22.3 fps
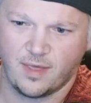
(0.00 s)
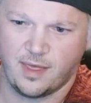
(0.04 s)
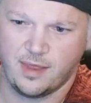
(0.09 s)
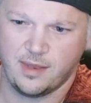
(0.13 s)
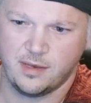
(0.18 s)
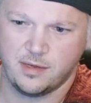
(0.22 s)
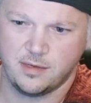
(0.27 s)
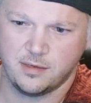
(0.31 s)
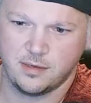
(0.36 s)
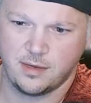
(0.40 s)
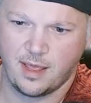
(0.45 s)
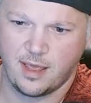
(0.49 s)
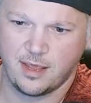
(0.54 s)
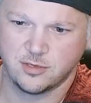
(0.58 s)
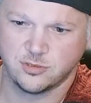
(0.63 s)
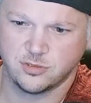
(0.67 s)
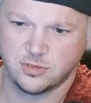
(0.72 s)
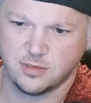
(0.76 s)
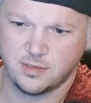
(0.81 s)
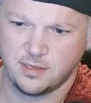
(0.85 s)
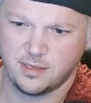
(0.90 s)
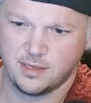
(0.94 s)
and
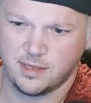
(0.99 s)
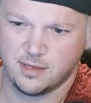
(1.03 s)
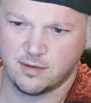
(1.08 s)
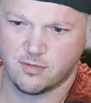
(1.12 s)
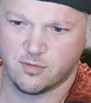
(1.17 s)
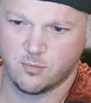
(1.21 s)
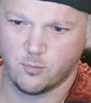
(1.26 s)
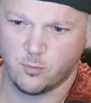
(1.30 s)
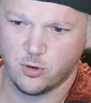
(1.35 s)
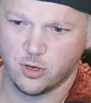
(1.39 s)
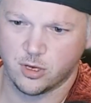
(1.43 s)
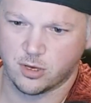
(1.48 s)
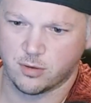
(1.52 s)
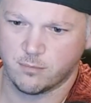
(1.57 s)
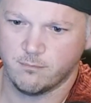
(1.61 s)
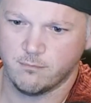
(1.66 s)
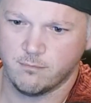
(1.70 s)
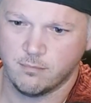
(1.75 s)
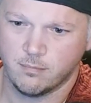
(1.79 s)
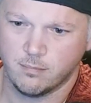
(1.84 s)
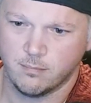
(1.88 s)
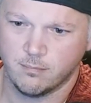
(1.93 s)
actually gets some work.
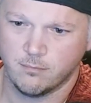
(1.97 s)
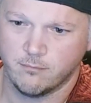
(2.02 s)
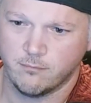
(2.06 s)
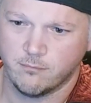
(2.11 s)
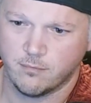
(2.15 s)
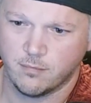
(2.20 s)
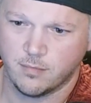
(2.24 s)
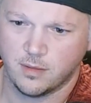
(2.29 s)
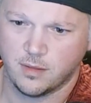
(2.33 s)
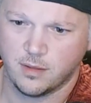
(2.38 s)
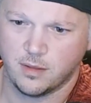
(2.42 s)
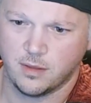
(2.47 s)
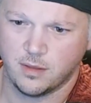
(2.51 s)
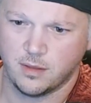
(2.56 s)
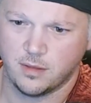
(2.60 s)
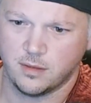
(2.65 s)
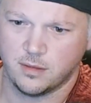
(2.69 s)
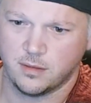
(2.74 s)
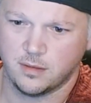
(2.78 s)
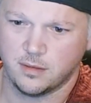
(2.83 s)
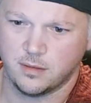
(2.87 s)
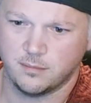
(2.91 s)

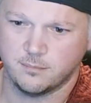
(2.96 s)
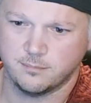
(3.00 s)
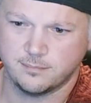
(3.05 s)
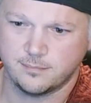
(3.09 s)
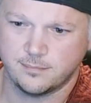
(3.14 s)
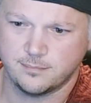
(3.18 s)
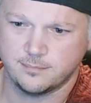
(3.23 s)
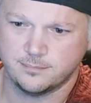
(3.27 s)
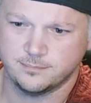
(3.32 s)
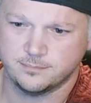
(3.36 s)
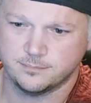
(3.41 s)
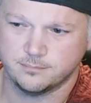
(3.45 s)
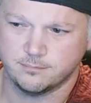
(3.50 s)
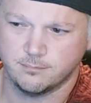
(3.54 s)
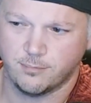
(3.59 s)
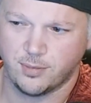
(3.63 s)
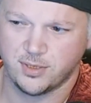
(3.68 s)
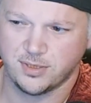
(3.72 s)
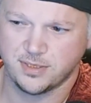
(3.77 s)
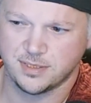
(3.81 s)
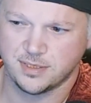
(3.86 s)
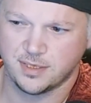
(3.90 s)
Um,
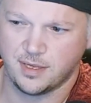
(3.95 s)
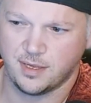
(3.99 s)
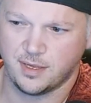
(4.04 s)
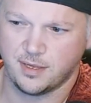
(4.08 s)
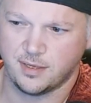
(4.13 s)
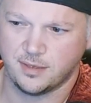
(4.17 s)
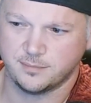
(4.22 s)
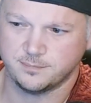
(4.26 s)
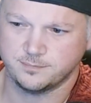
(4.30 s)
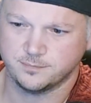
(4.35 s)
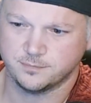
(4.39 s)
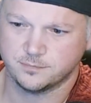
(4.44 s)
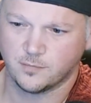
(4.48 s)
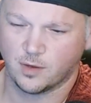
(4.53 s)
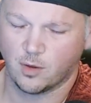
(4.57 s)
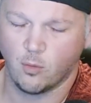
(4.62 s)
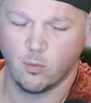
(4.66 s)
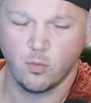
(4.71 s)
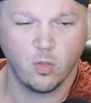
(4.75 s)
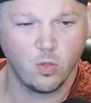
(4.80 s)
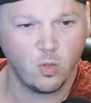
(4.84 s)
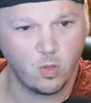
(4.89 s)
but
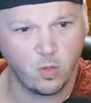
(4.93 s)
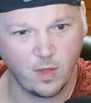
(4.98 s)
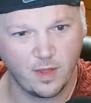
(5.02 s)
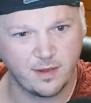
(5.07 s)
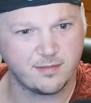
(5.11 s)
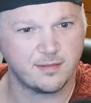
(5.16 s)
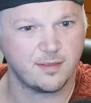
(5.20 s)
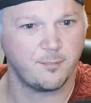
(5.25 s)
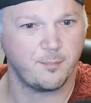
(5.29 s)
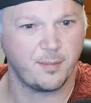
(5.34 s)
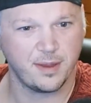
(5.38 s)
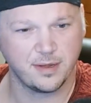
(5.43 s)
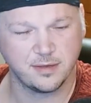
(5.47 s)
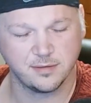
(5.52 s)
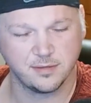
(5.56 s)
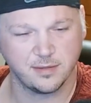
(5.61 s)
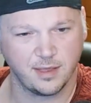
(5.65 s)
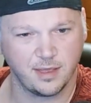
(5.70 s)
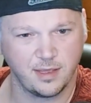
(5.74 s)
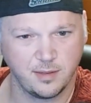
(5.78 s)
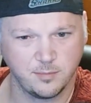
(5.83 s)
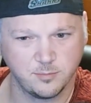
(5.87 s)
let's get back
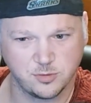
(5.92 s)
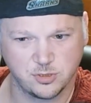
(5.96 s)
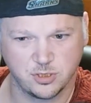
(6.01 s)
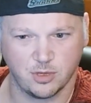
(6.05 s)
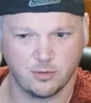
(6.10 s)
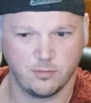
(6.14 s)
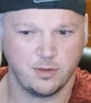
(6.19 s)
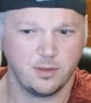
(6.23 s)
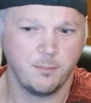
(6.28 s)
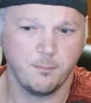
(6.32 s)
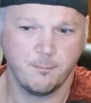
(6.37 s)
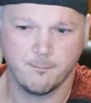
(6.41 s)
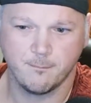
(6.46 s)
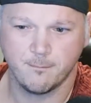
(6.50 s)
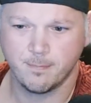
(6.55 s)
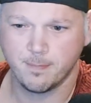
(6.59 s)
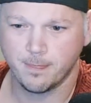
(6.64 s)
to the game, shall we?